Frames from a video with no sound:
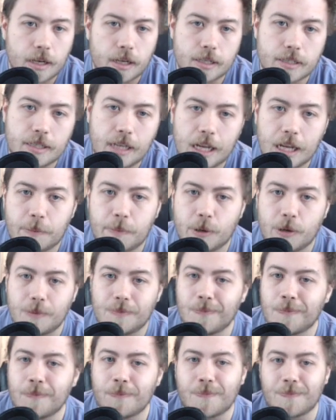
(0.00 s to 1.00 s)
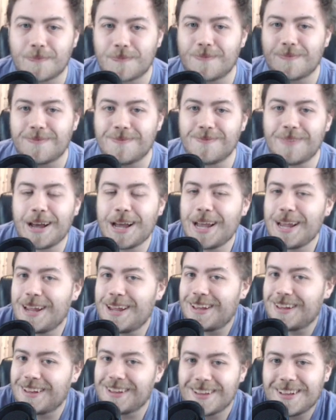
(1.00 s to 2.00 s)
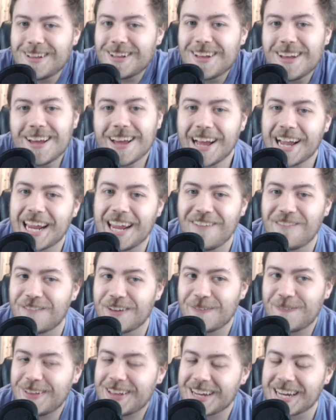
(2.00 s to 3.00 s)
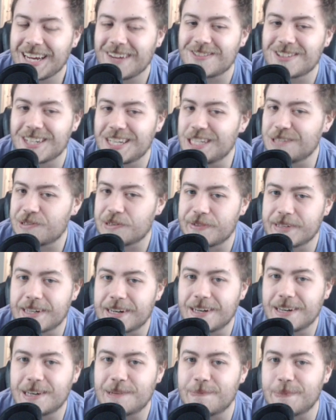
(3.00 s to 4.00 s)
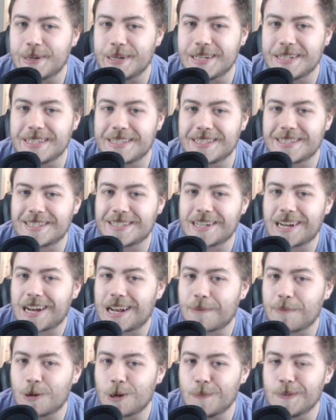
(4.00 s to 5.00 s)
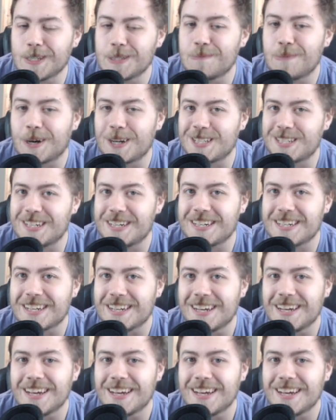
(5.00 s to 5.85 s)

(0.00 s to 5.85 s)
Sonic Boom. I feel like I keep saying this for every card, but Sonic Boom is busted.